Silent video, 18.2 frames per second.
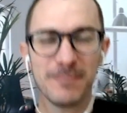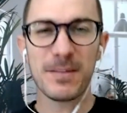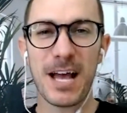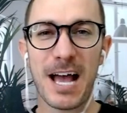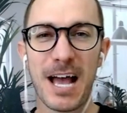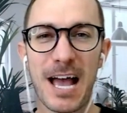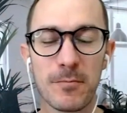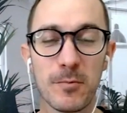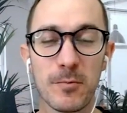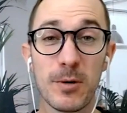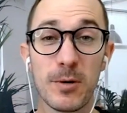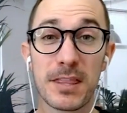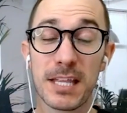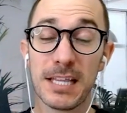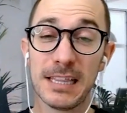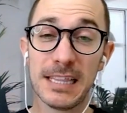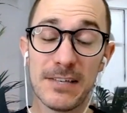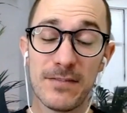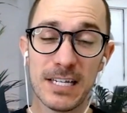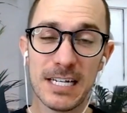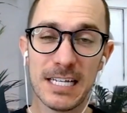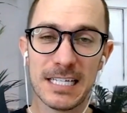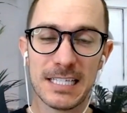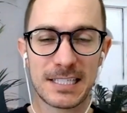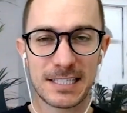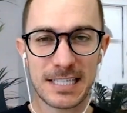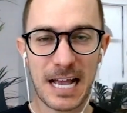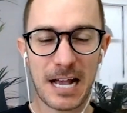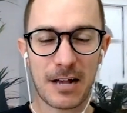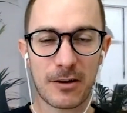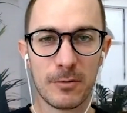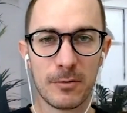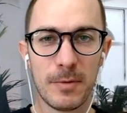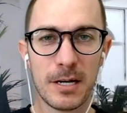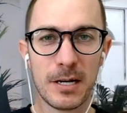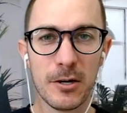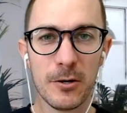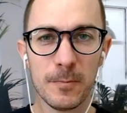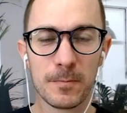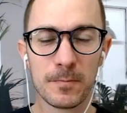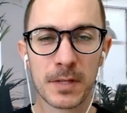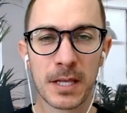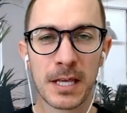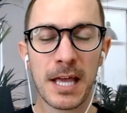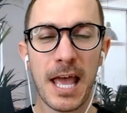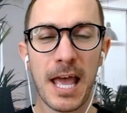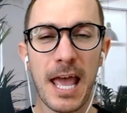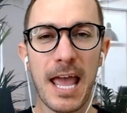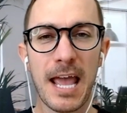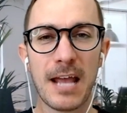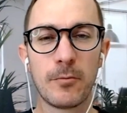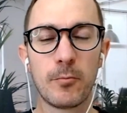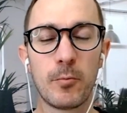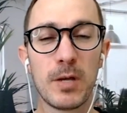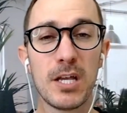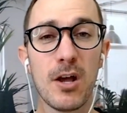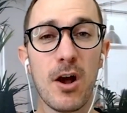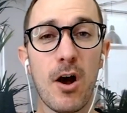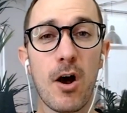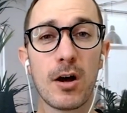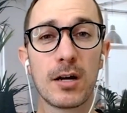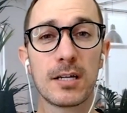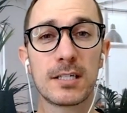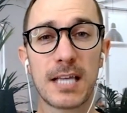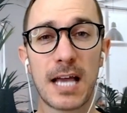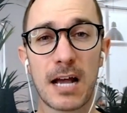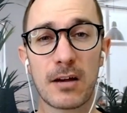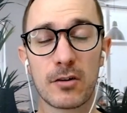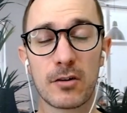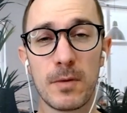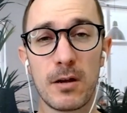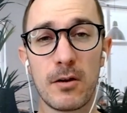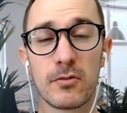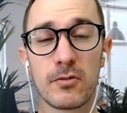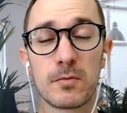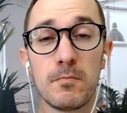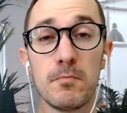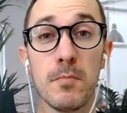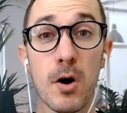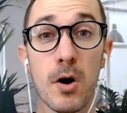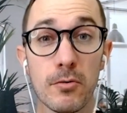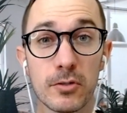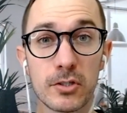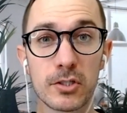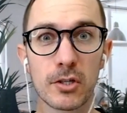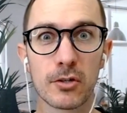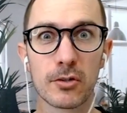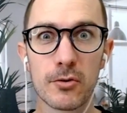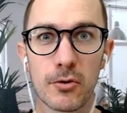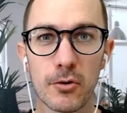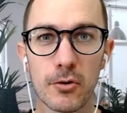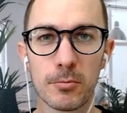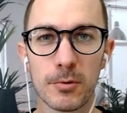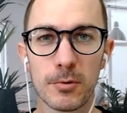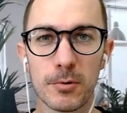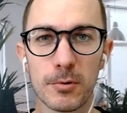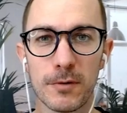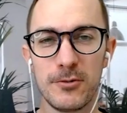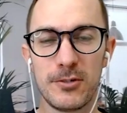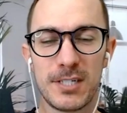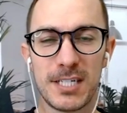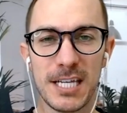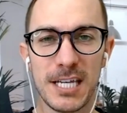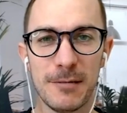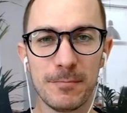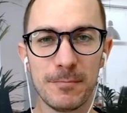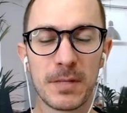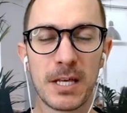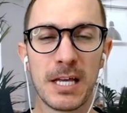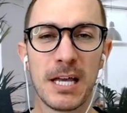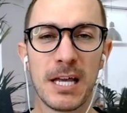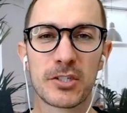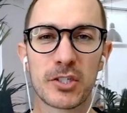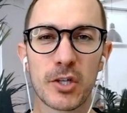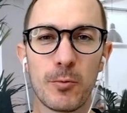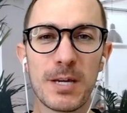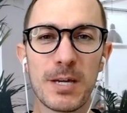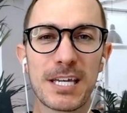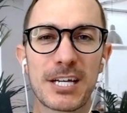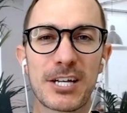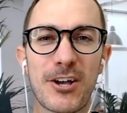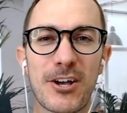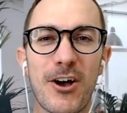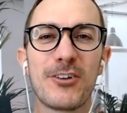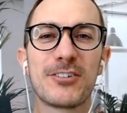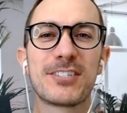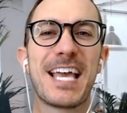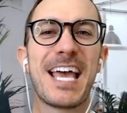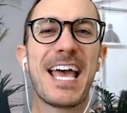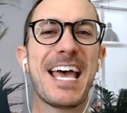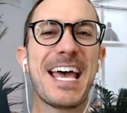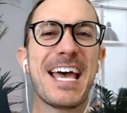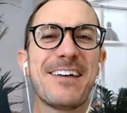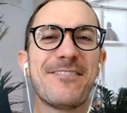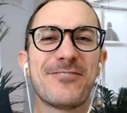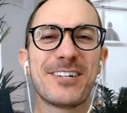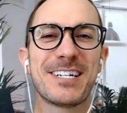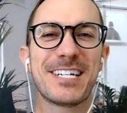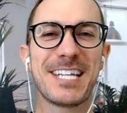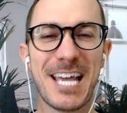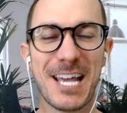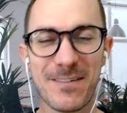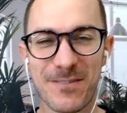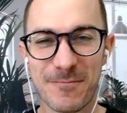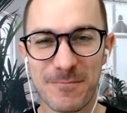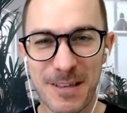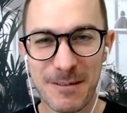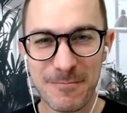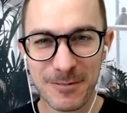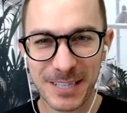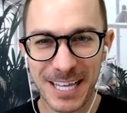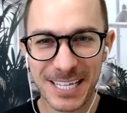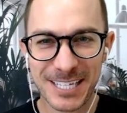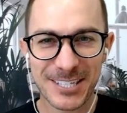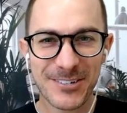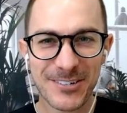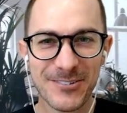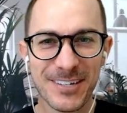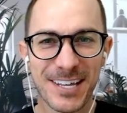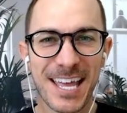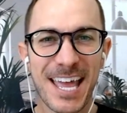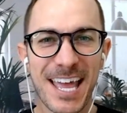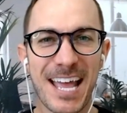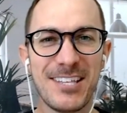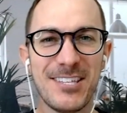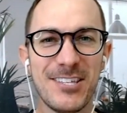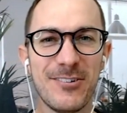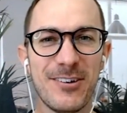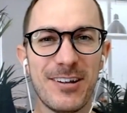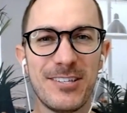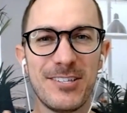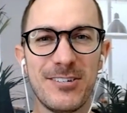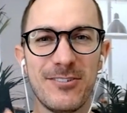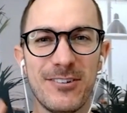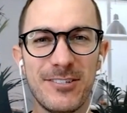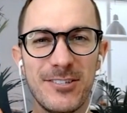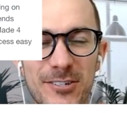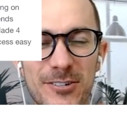I'm with Living in Sacramento, and we are Sacramento's most Google reviewed team. So we get calls every day from people like you and you and you and you